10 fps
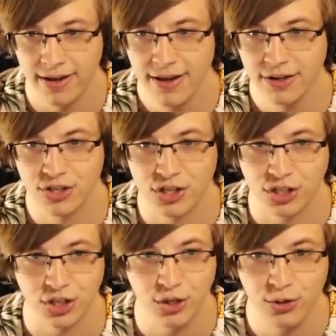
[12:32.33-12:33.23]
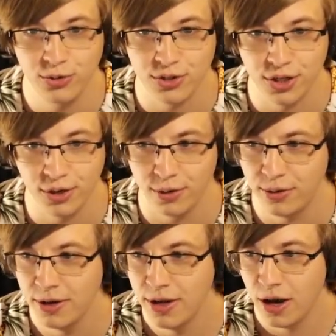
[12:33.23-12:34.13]
Excuse you.
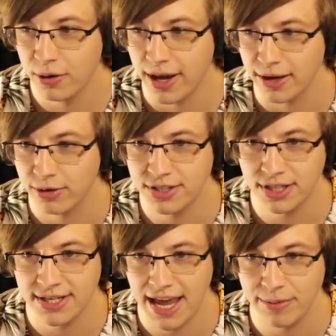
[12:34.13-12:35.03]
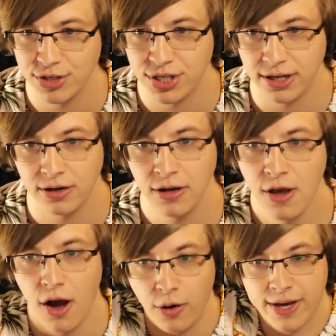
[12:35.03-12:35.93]
Okay, increase the damage here.
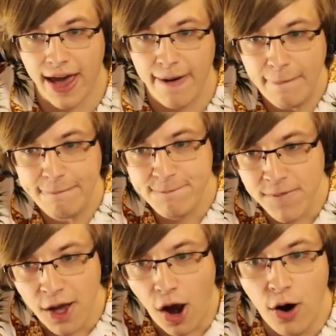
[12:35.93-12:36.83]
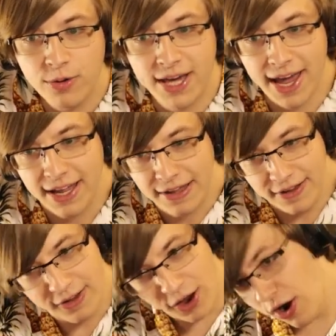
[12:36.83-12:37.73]
Okay, okay,
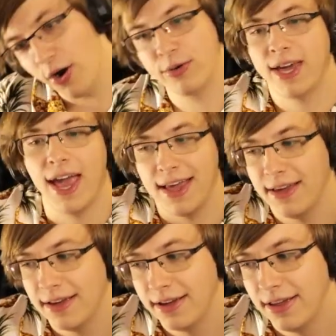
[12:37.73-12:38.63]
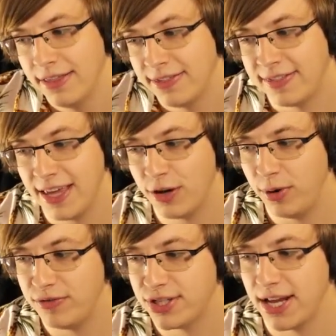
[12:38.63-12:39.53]
okay. Think
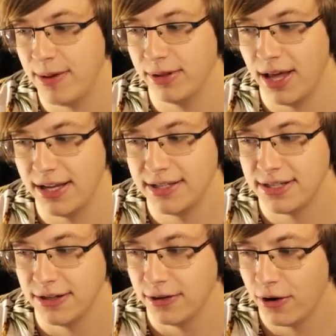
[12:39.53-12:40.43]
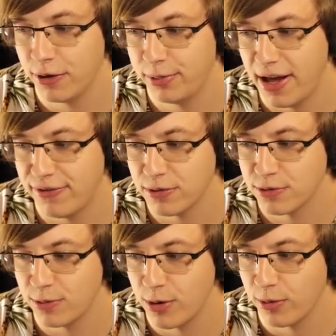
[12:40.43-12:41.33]
we've stabilized here. Are there platforms
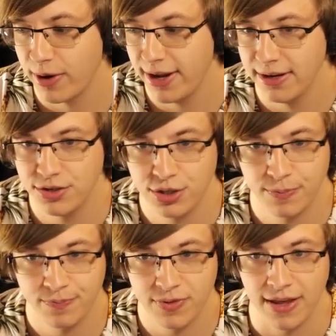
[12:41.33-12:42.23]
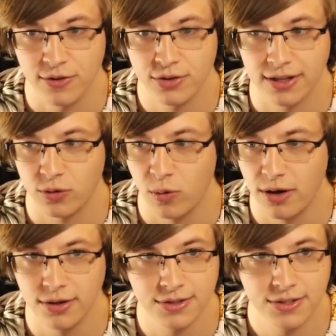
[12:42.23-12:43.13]
for more range? Yeah, there's like the
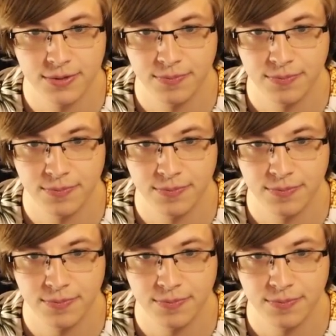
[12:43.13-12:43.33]
walls.